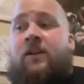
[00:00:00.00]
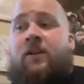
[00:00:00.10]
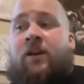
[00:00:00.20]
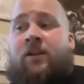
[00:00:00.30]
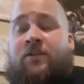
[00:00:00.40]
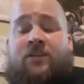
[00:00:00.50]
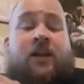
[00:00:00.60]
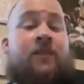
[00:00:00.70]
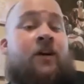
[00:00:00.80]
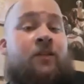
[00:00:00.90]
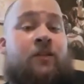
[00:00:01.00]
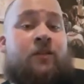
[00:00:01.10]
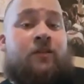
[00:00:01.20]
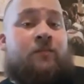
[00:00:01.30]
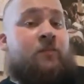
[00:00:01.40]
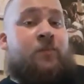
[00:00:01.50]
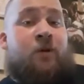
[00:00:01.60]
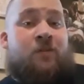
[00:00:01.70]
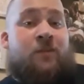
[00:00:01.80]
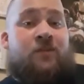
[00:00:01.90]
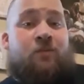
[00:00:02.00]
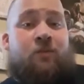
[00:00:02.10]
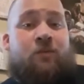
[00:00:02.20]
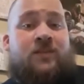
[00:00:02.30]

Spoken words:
There's a lot of other Pokemon tools